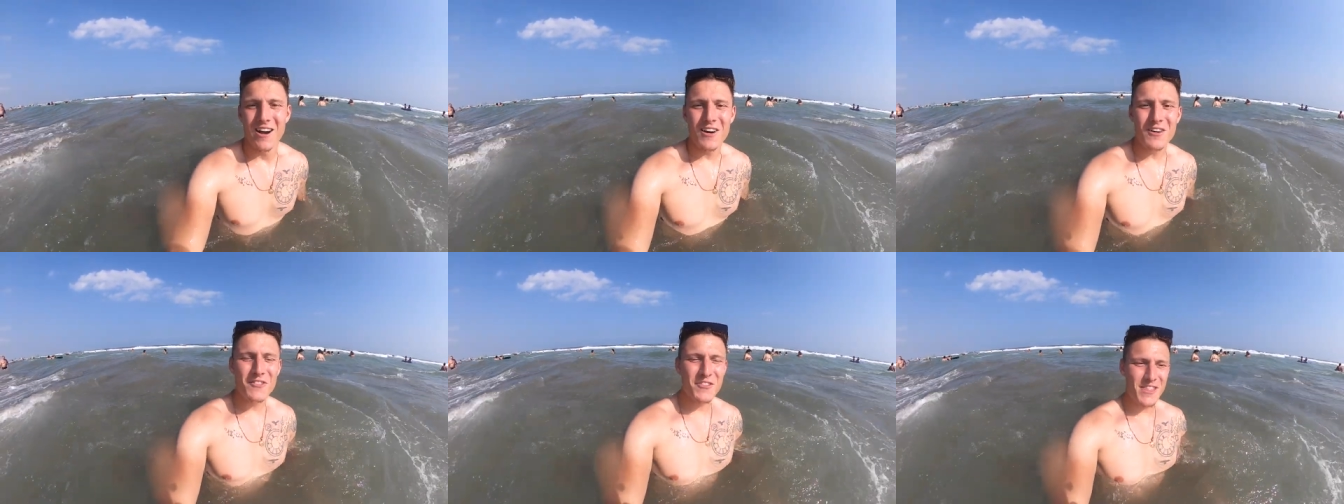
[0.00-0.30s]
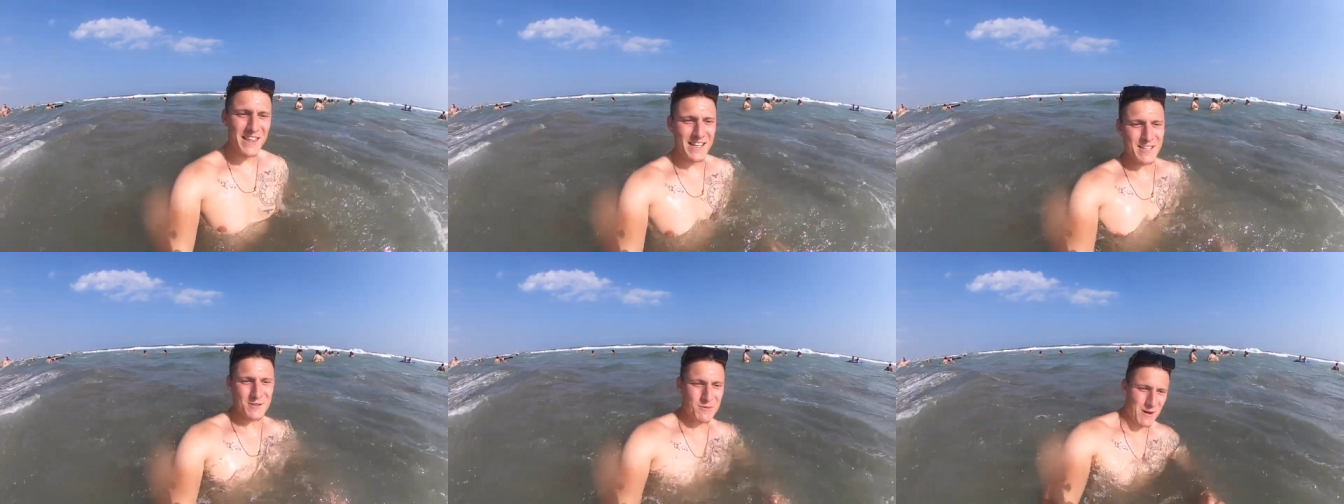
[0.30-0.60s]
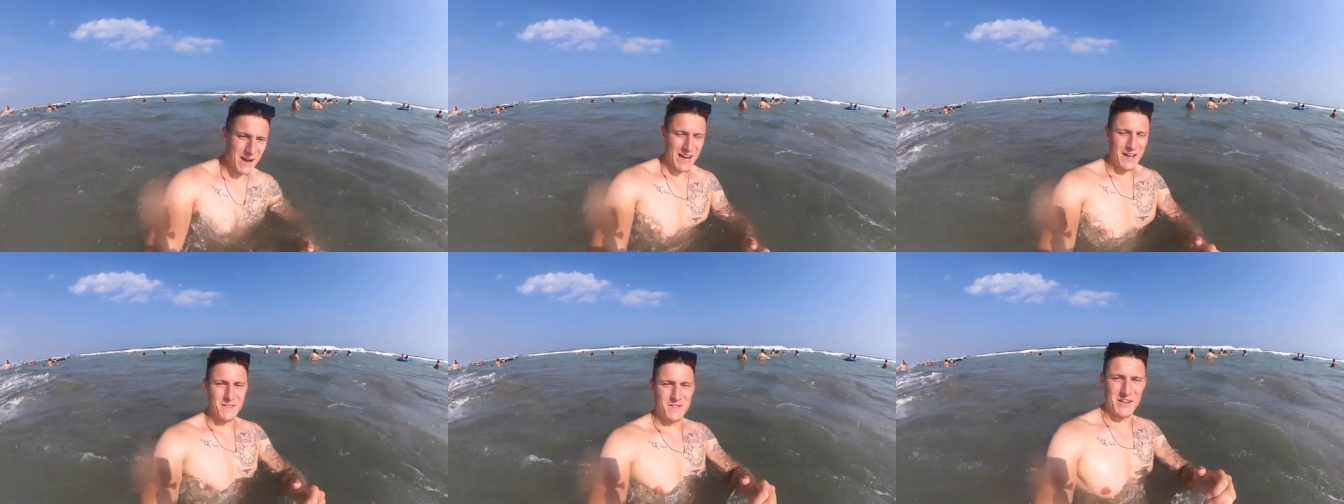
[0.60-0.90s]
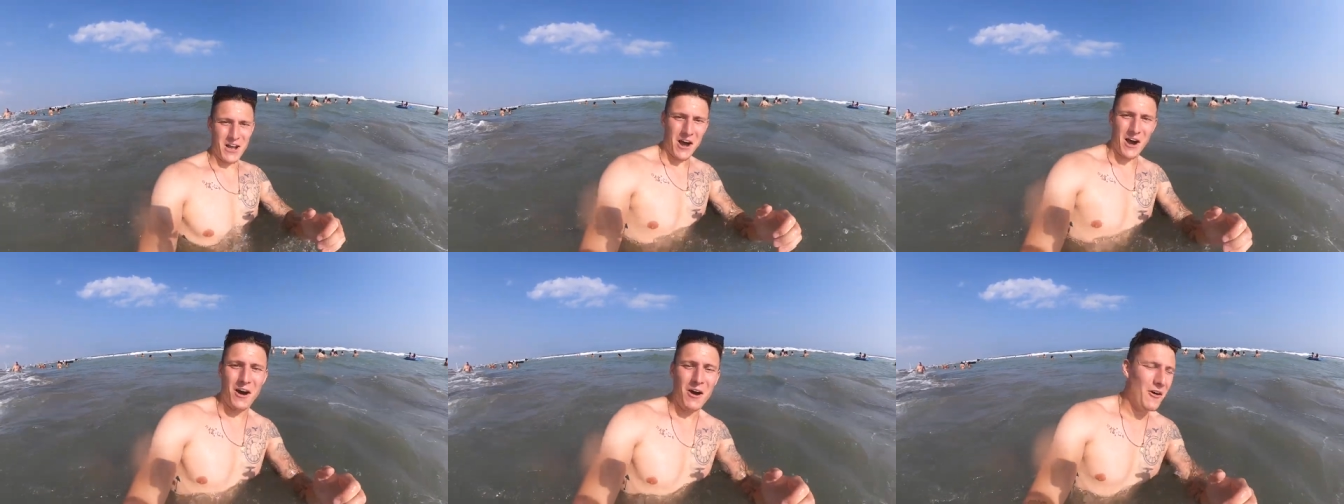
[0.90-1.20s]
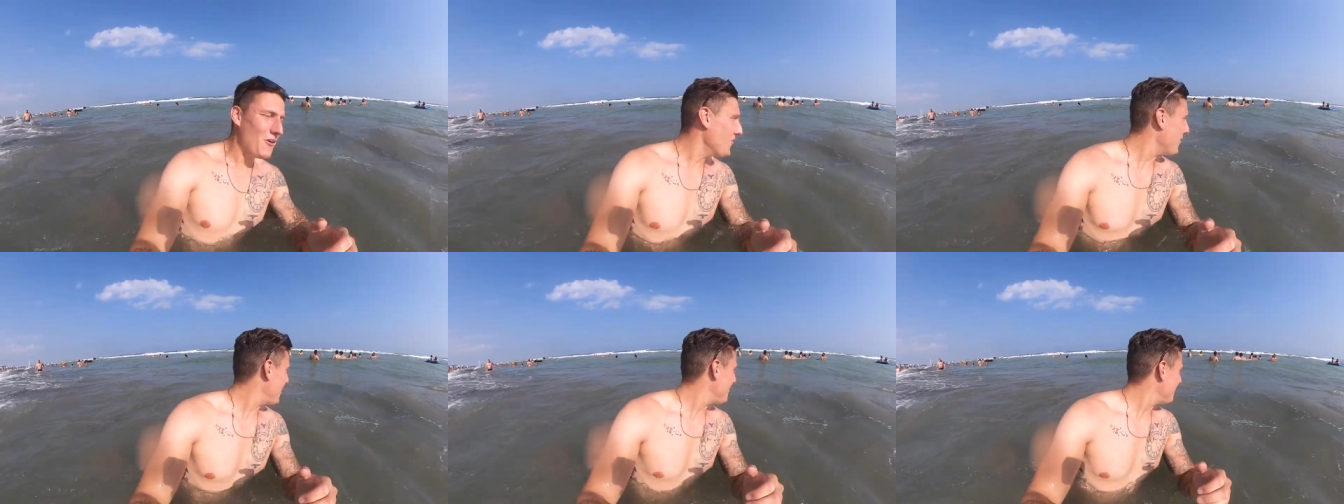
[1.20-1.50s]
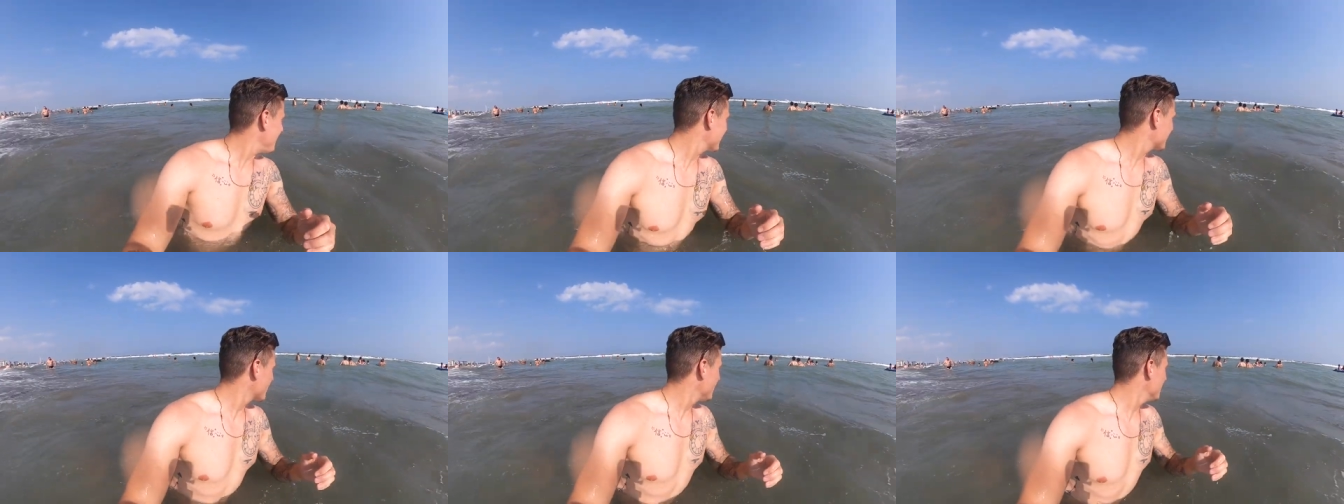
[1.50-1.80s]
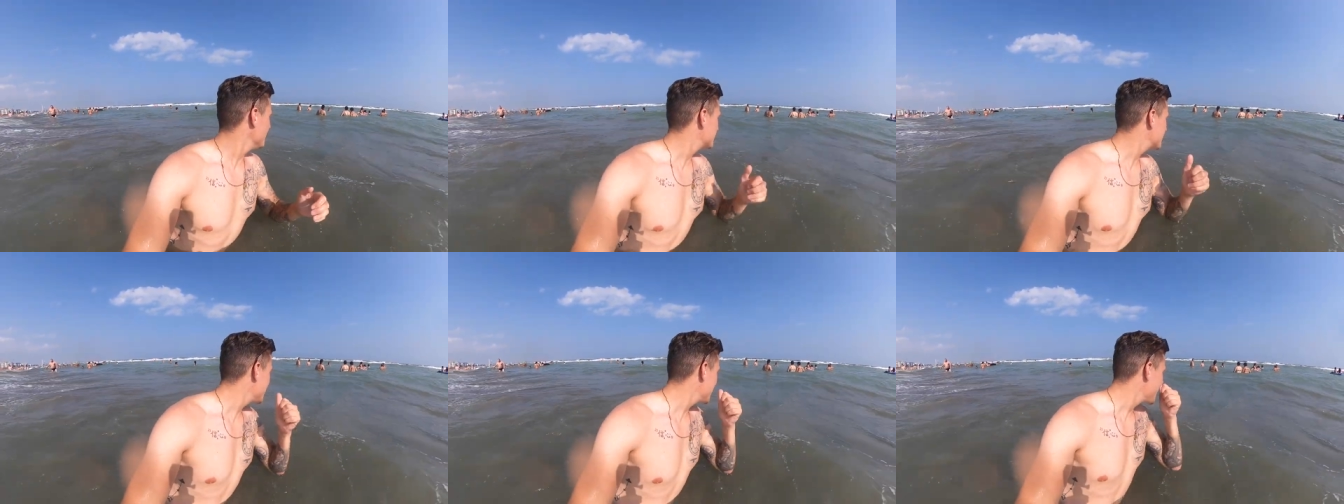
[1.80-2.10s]
of these waves. Oh my
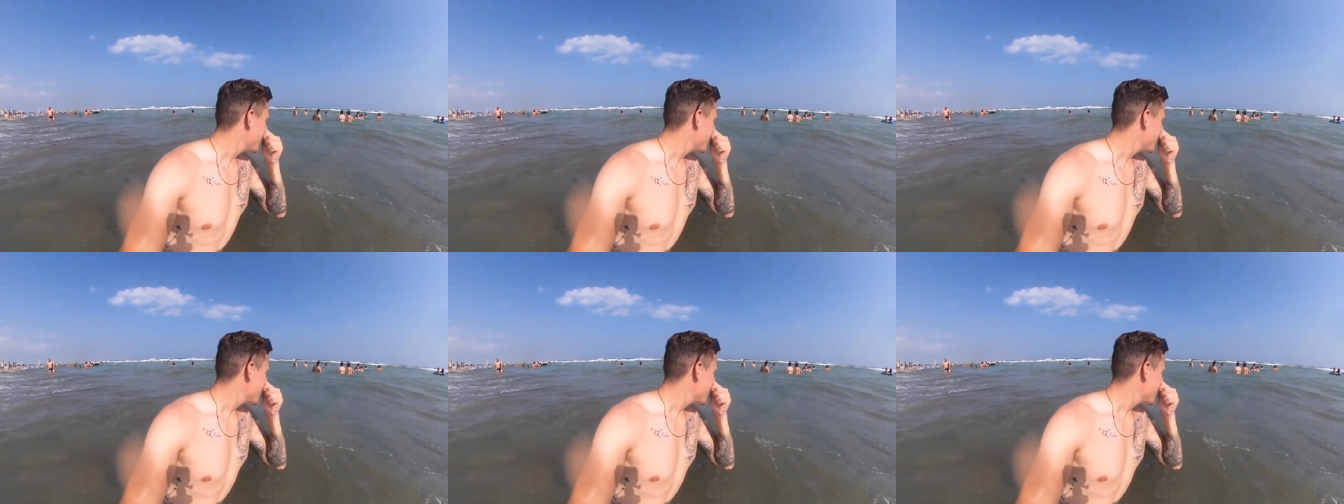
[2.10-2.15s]
god.